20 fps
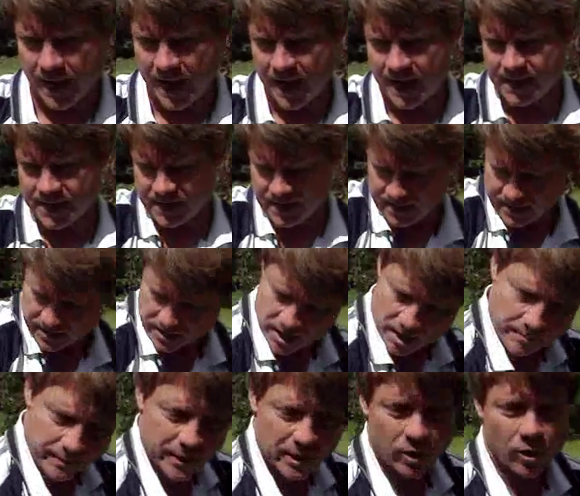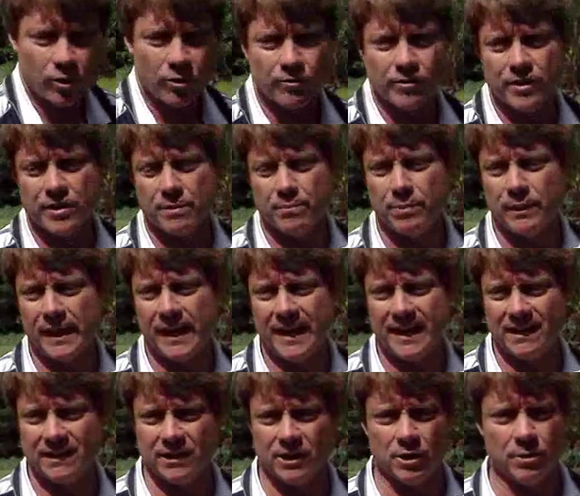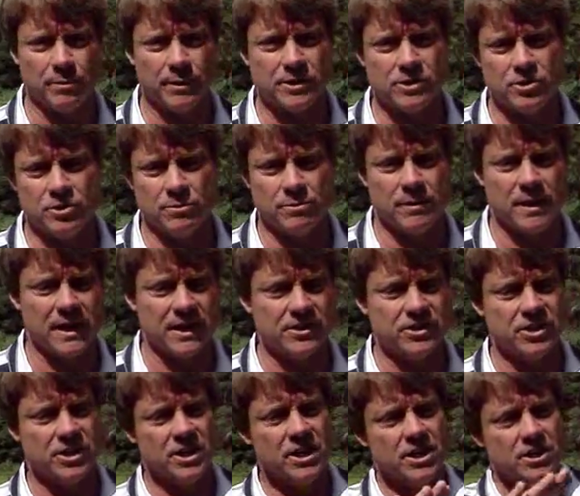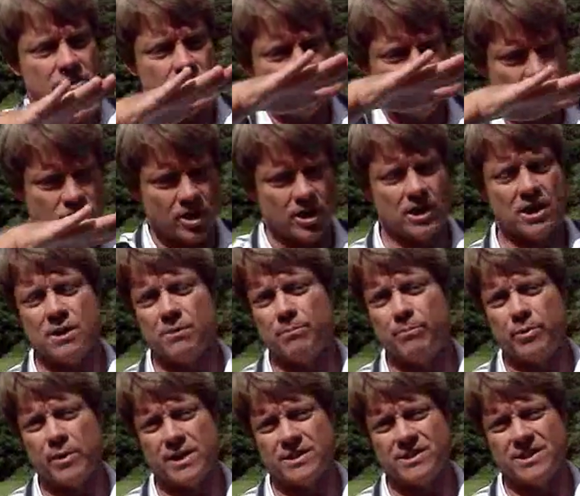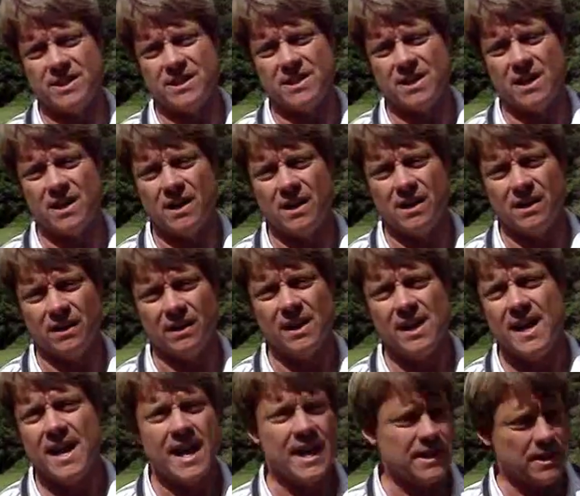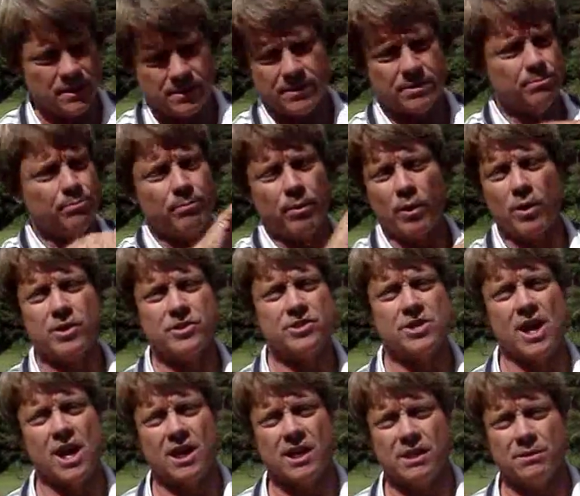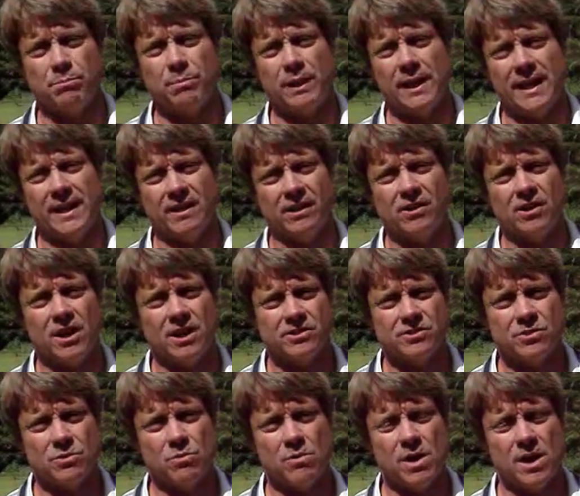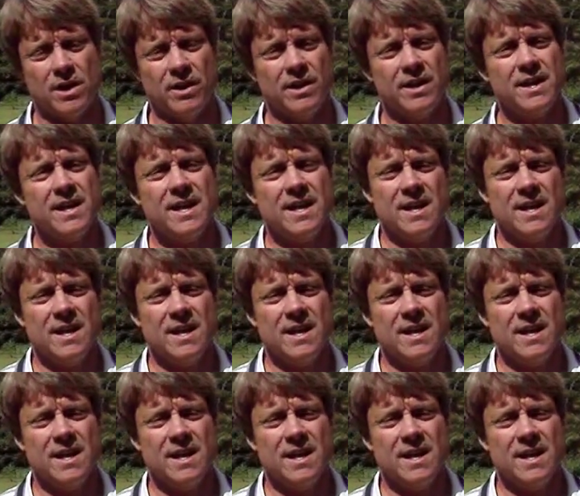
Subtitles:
hand and coming over the blade a little bit too much, you start compressing the hull, and the board's not going to plane across the water.